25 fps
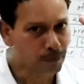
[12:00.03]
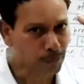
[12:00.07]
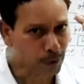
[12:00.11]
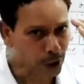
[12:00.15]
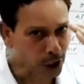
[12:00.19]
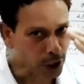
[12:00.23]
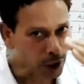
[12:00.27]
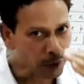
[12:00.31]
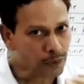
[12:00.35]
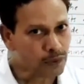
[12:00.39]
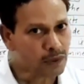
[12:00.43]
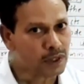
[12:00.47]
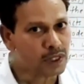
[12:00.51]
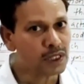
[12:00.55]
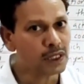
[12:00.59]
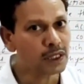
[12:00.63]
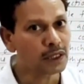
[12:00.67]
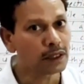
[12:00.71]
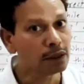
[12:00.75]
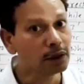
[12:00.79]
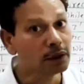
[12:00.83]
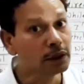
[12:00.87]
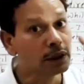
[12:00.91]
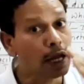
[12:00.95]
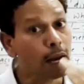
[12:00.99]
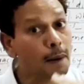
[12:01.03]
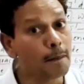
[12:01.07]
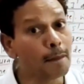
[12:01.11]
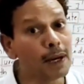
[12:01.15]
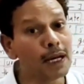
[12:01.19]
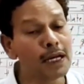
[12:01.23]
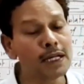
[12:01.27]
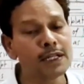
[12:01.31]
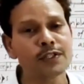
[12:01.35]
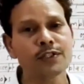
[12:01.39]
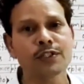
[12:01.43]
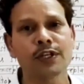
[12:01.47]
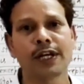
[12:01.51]
produce
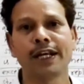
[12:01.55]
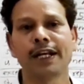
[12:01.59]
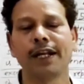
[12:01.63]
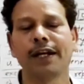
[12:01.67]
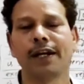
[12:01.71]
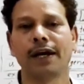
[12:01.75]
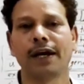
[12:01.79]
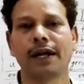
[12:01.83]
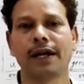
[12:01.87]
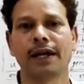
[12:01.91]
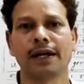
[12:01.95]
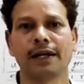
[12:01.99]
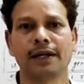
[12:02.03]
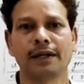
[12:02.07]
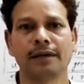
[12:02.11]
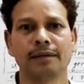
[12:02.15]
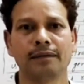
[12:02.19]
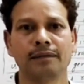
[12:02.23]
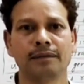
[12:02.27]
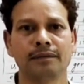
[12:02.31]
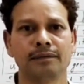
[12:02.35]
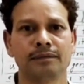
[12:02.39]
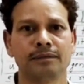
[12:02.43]
double-stranded RNA